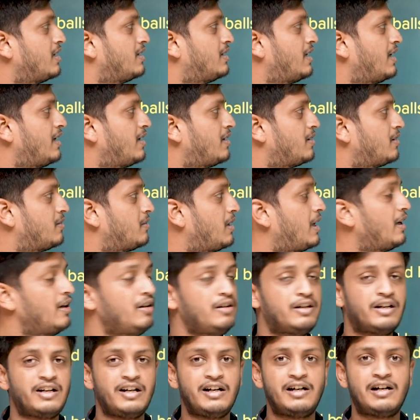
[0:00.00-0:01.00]

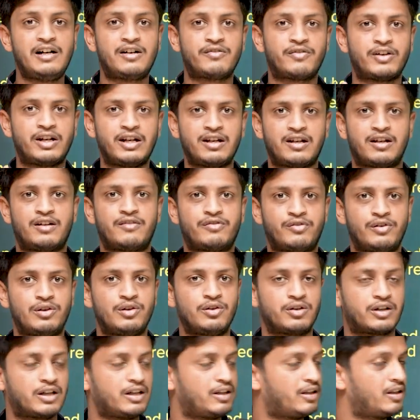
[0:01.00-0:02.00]
and read it very carefully,
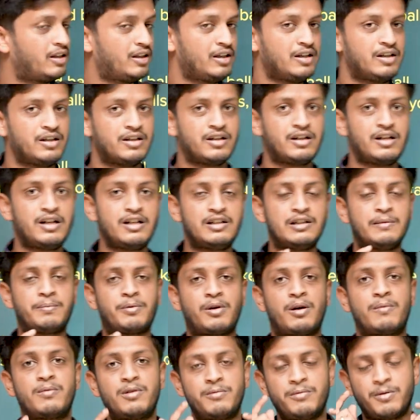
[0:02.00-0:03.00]
okay? Read the
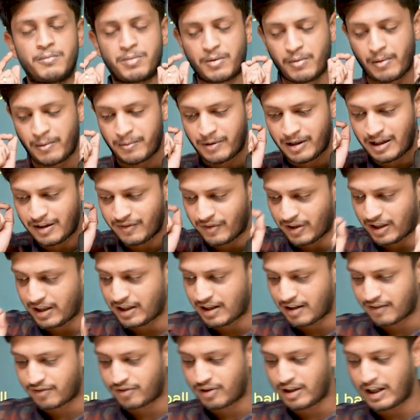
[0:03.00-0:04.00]
problem in probability very
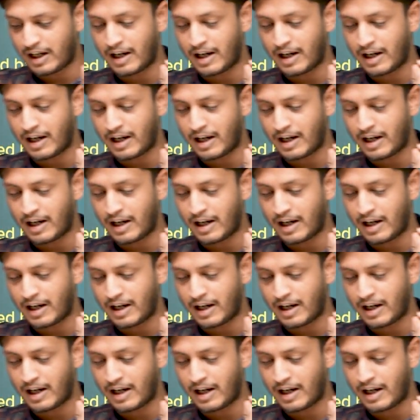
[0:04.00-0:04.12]
carefully.